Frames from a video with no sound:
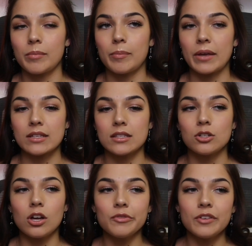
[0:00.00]
I mean? Because the
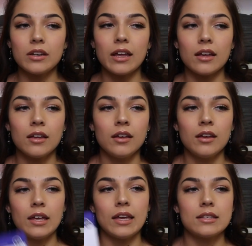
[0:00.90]
dolphin,
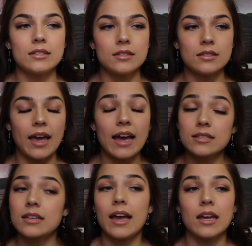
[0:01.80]
it's,
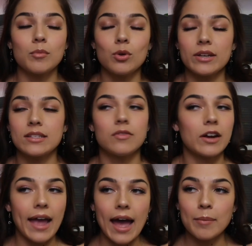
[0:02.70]
as an animal, it's
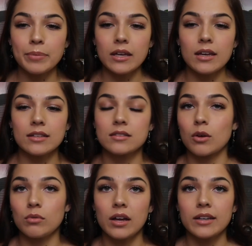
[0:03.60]
very happy, it's
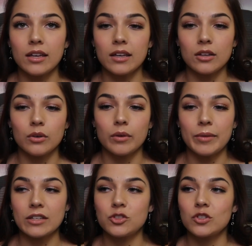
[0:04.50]
go lucky, you know what I
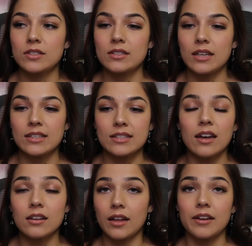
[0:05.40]
mean? It's just, it's
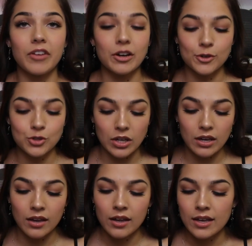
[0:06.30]
got a lot of
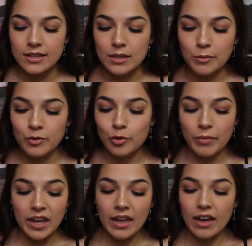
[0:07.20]
energy. Some of you
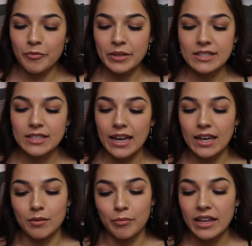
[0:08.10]
may have been
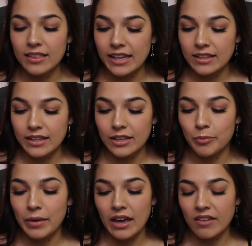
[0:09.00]
staying in bed lately,
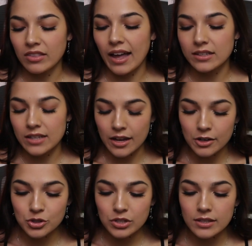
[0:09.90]
you may have lacked
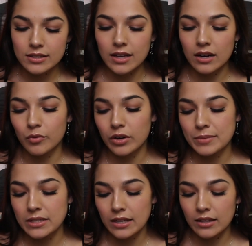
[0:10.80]
energy, is kind of what I'm
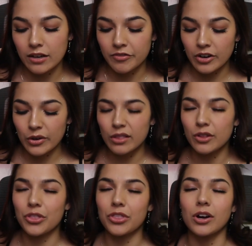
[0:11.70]
seeing, like a very
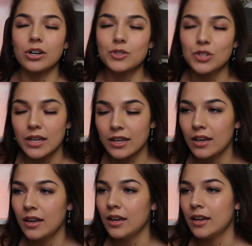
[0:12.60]

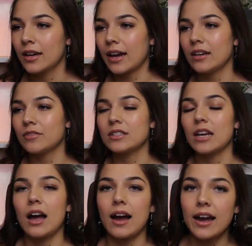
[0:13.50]
lethargic, kind of
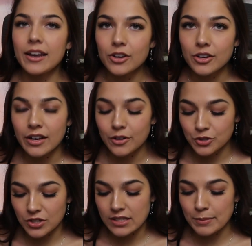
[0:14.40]
tired
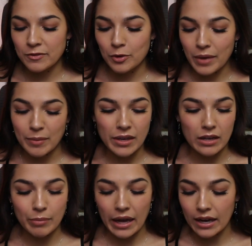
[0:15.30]
energy. Some of you may be
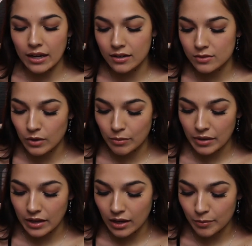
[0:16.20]
in pain, is what I'm
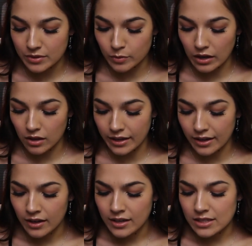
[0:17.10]
picking up as well.
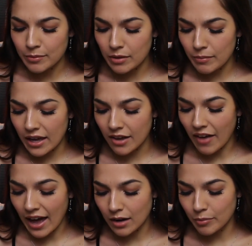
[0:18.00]
Like somebody may have
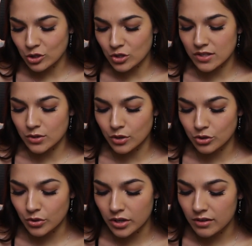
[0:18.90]
had a bunch of
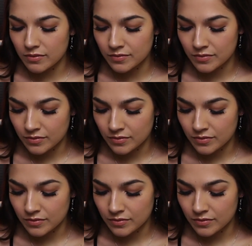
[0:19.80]
surgery,